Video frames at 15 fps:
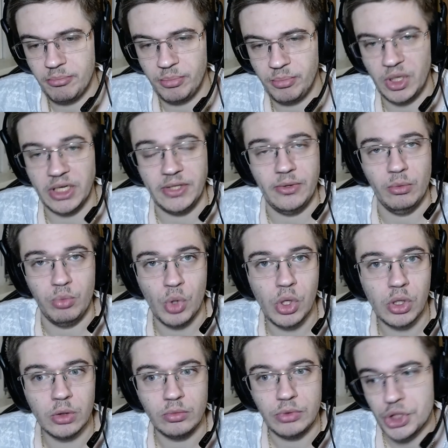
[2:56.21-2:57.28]
plug the
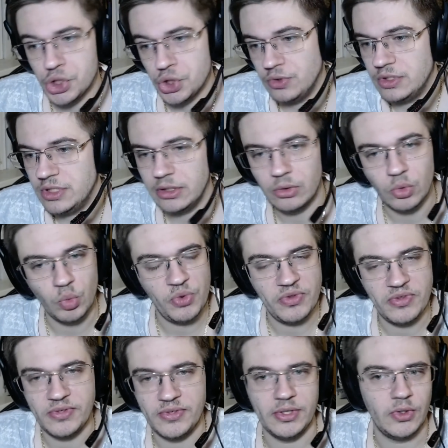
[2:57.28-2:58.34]
wall. We should deal
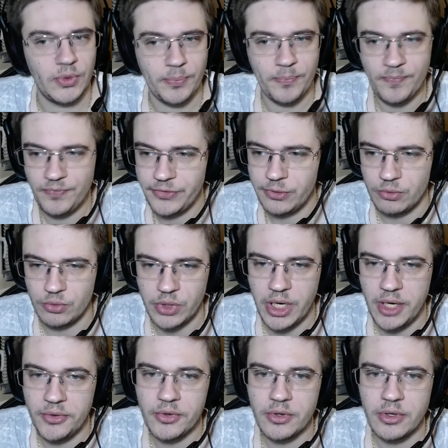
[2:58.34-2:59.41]
with
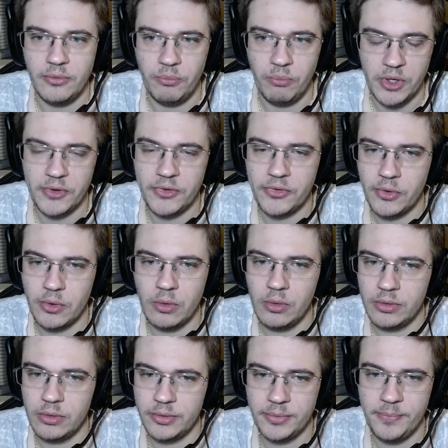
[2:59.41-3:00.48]
Reiner and
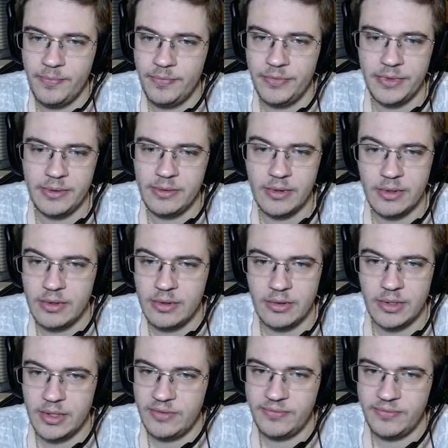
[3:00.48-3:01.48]
Berthold. It